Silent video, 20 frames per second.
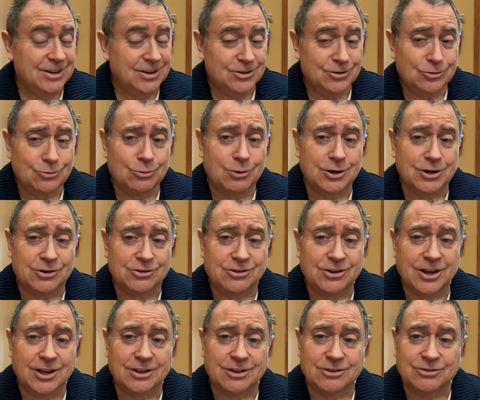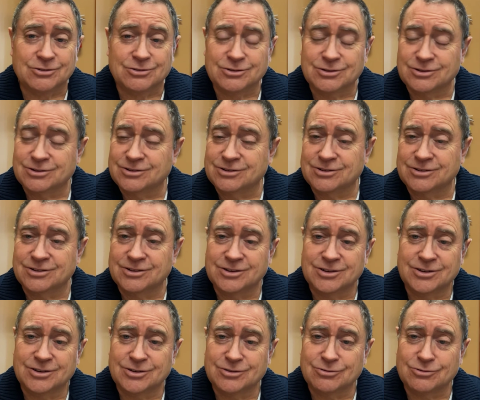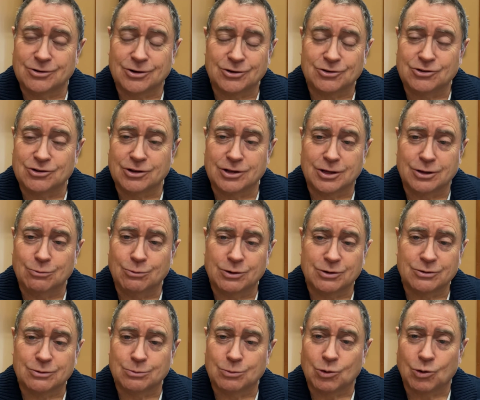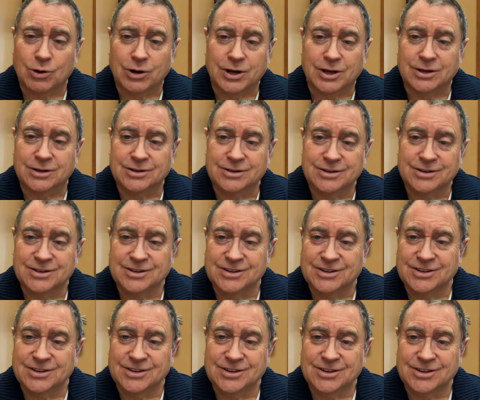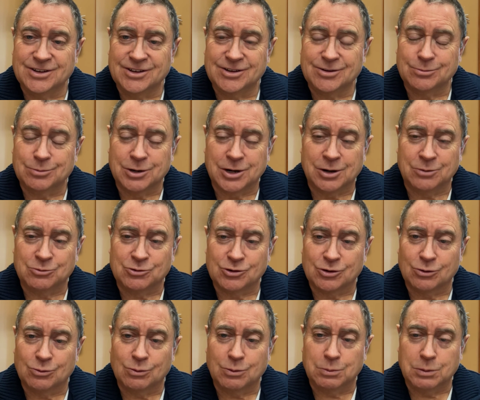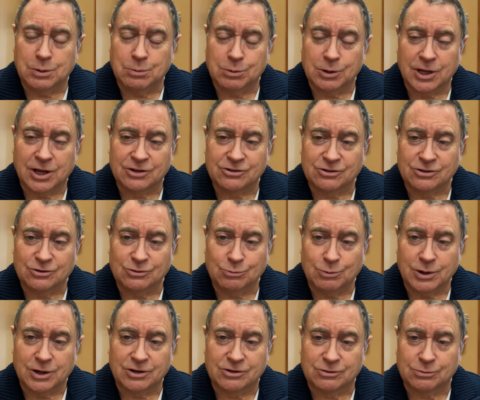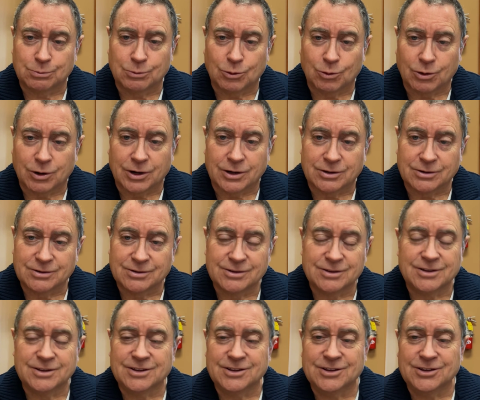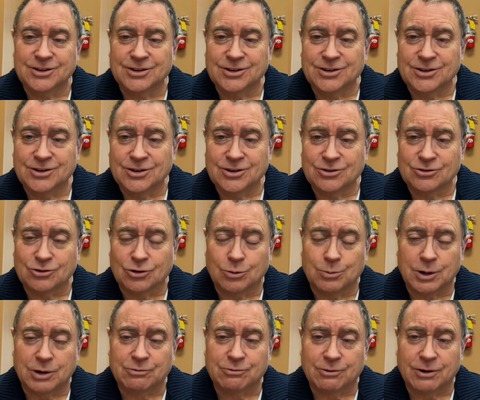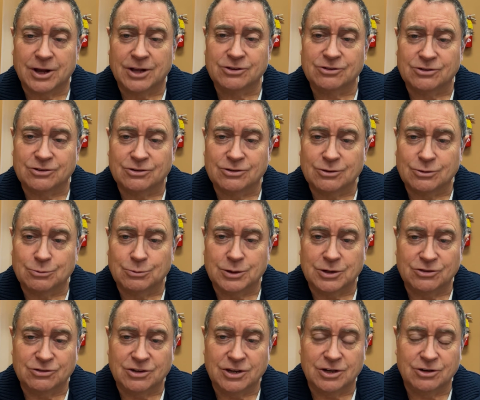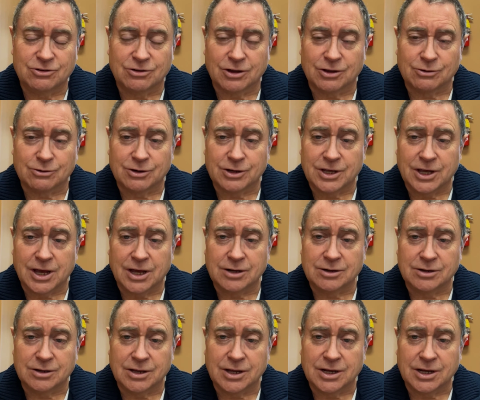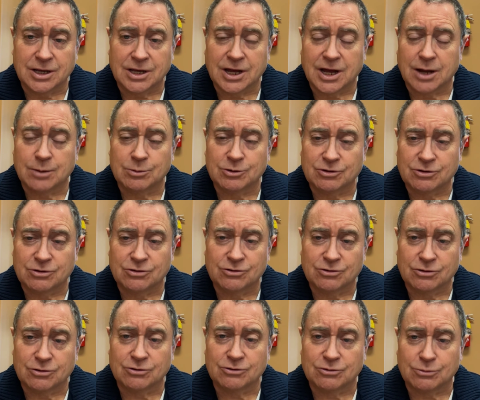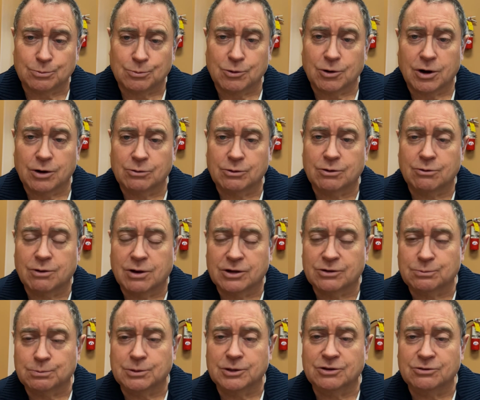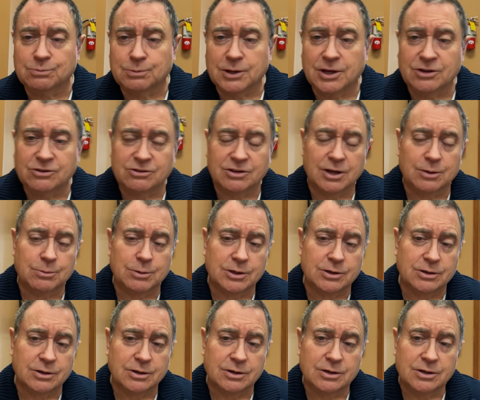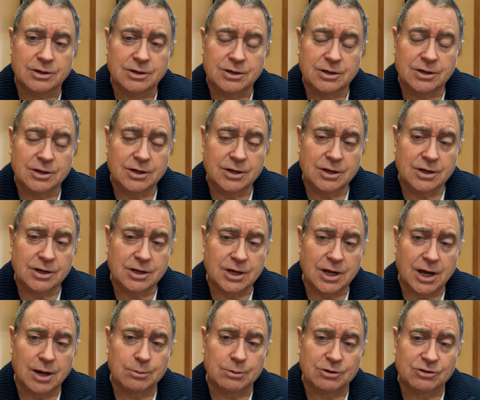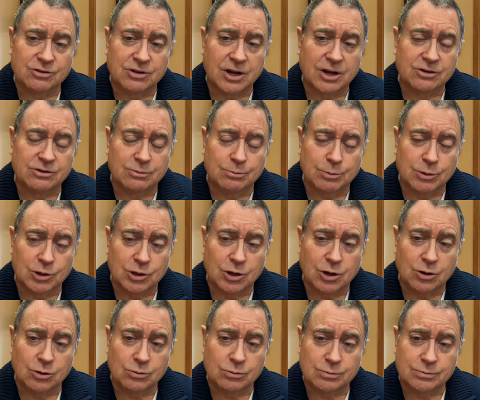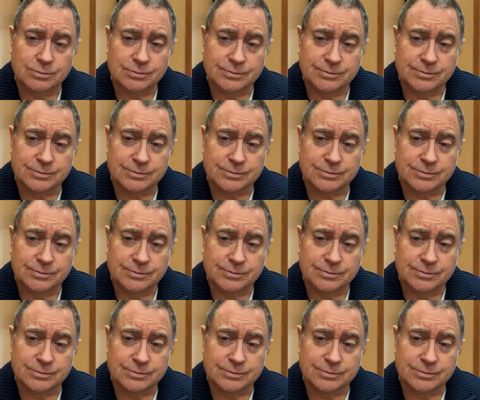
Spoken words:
It's quite a challenge for a chilly winter morning, but I'm sure we'll be blessed as we explore it. So, my friends, until we see each other again, any comments, concerns, or prayer requests, please place them in the comment section below.